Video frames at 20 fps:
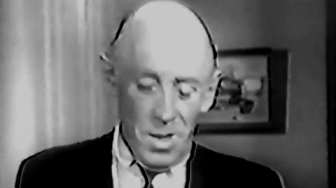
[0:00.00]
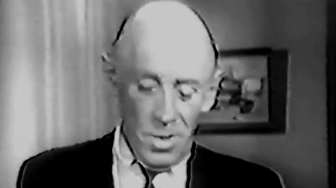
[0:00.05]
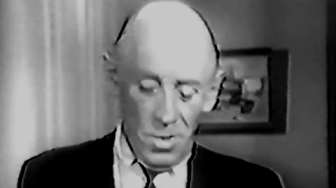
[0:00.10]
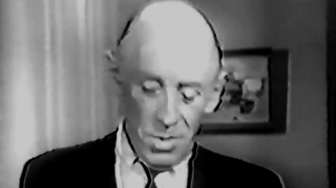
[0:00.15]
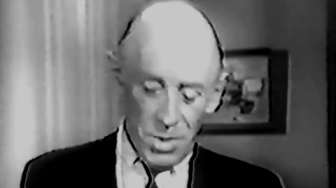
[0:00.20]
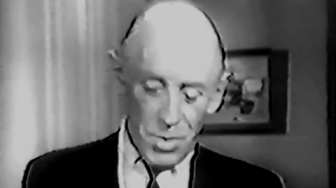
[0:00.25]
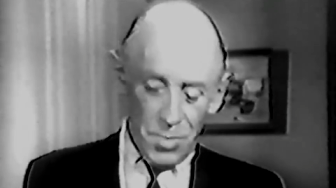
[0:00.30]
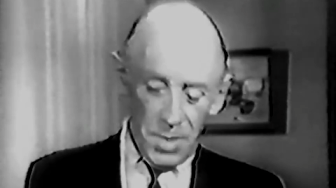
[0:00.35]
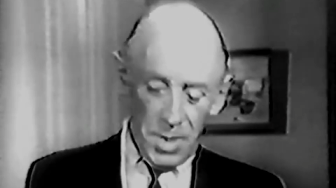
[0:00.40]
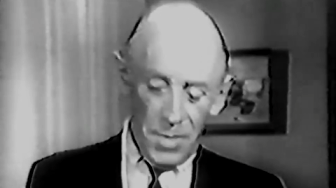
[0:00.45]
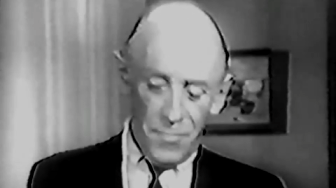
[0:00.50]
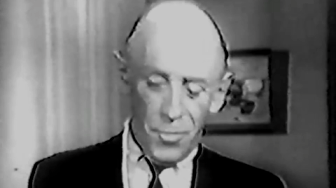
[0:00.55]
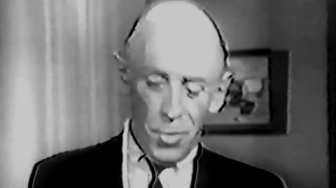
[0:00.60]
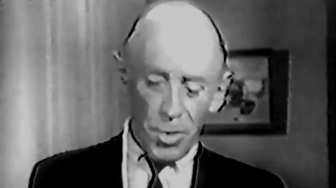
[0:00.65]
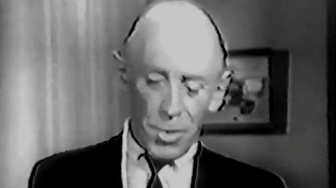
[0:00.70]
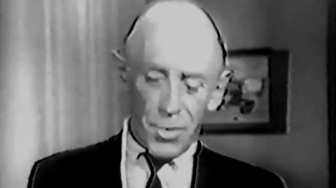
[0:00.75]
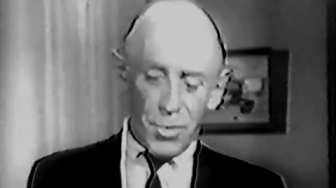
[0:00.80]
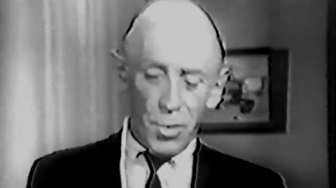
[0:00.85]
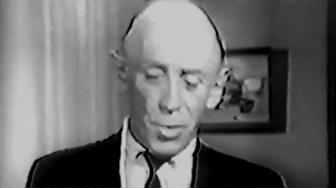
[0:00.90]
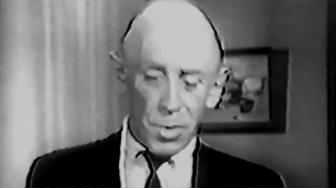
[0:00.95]
You know, it's really
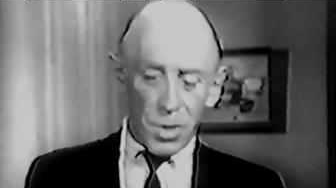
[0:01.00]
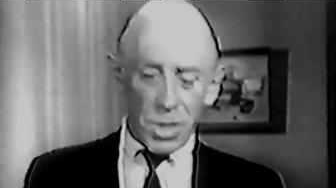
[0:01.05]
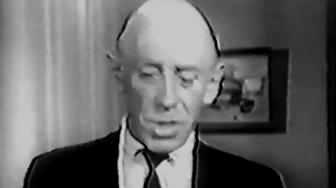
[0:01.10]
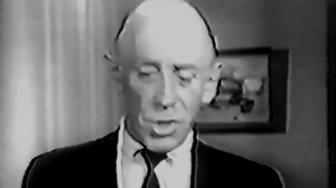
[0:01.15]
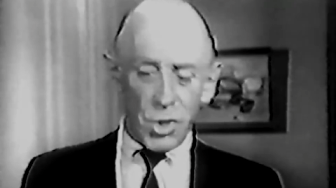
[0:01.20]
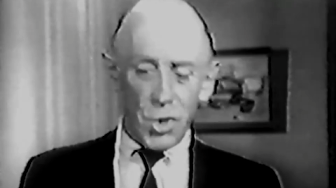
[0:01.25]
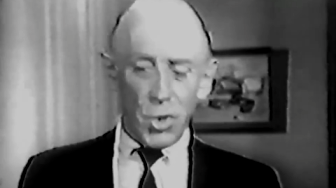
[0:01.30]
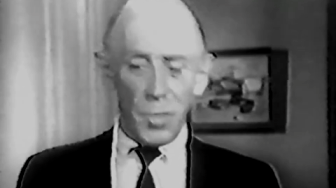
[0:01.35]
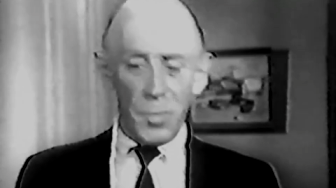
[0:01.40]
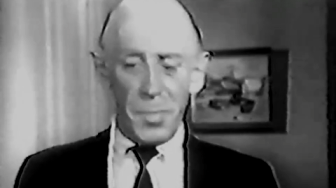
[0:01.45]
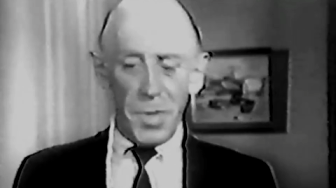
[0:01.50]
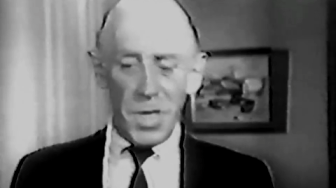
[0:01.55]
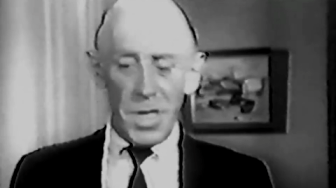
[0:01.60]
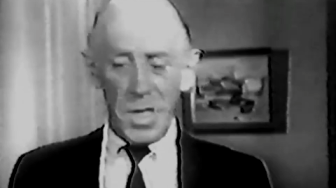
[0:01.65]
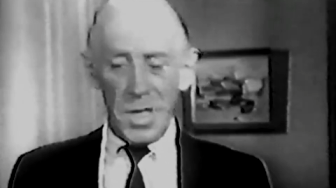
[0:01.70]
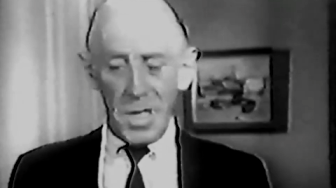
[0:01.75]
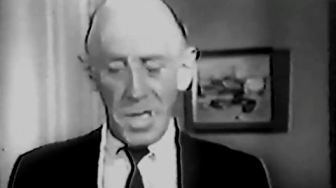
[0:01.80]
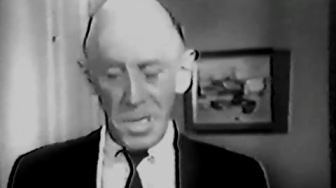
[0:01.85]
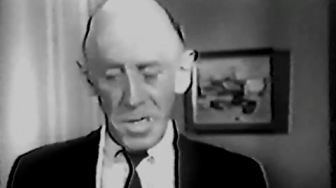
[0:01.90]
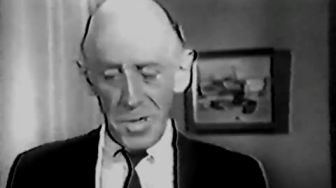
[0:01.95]
fortuitous your
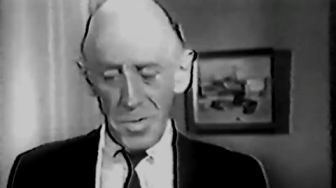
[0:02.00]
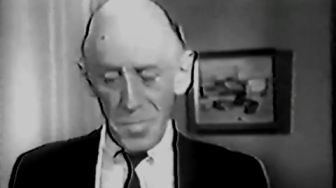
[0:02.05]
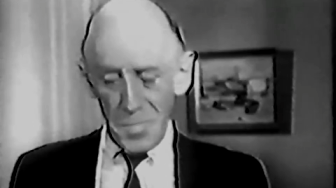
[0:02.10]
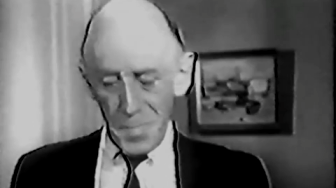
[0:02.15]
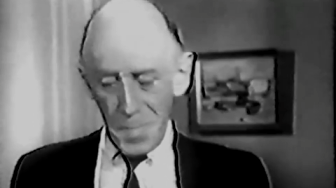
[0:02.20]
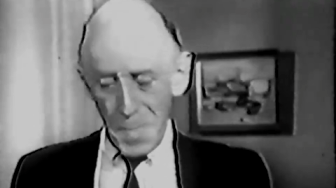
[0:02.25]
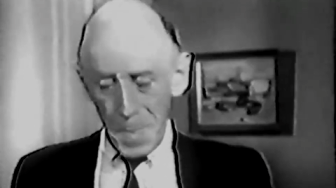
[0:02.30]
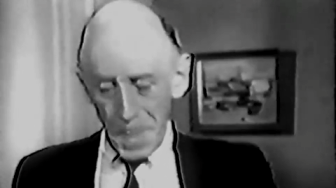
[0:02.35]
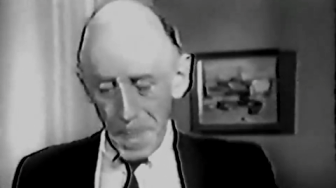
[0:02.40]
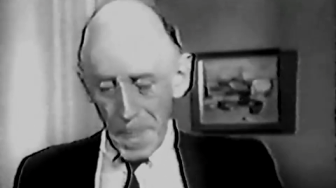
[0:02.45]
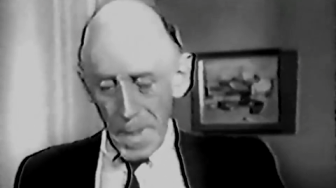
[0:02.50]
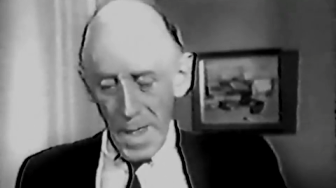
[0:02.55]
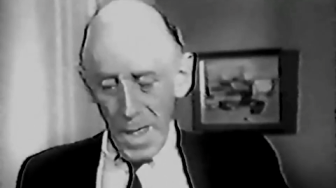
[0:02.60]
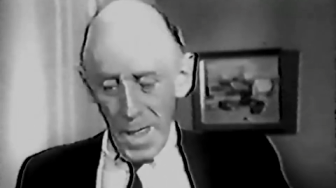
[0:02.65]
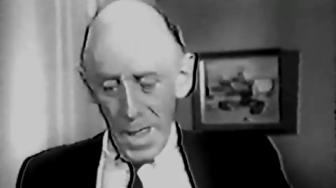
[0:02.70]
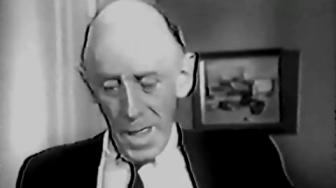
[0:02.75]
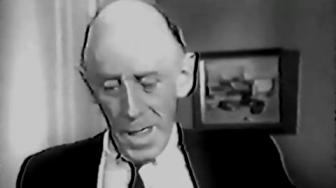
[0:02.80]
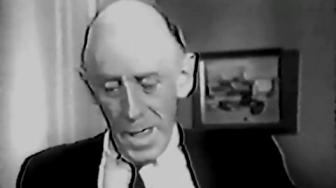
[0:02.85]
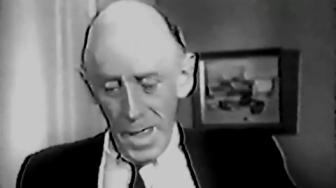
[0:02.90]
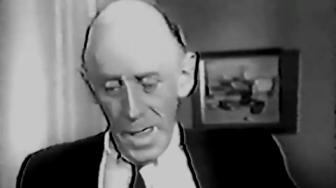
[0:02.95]
being here.
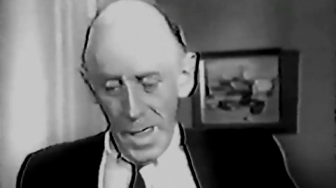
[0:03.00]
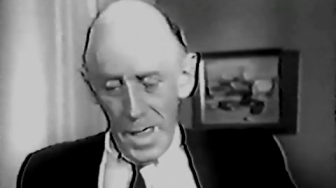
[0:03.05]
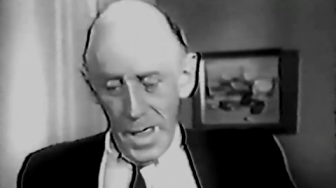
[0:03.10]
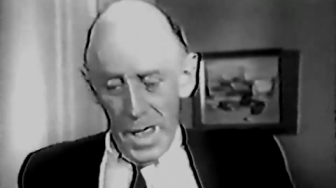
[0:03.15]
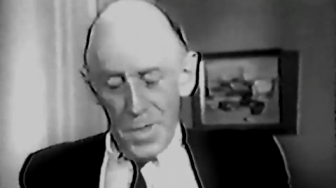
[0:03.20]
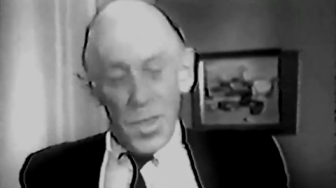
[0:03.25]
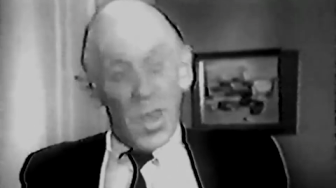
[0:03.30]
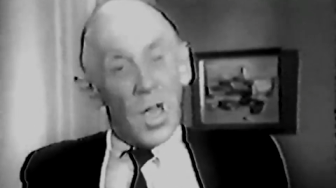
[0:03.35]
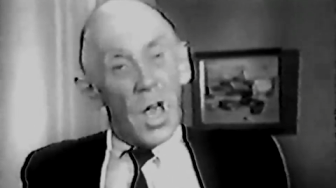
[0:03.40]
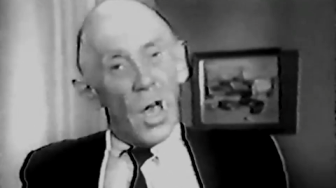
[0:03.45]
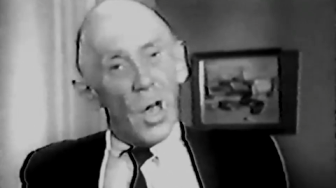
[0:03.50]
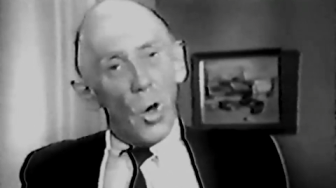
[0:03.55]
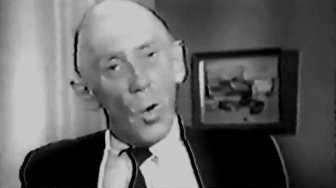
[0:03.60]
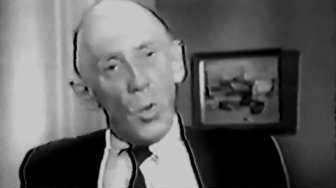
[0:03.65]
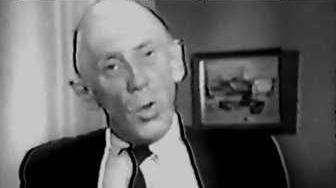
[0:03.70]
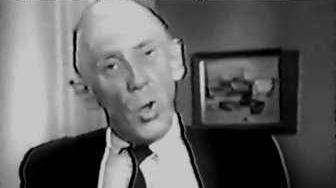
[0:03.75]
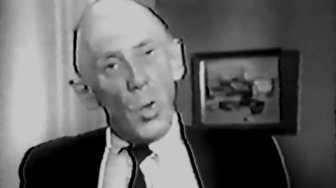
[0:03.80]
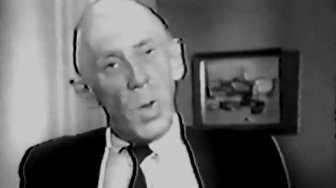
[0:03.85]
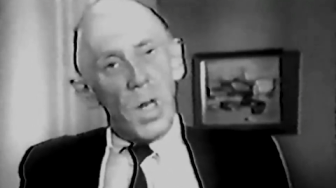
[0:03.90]
I think I owe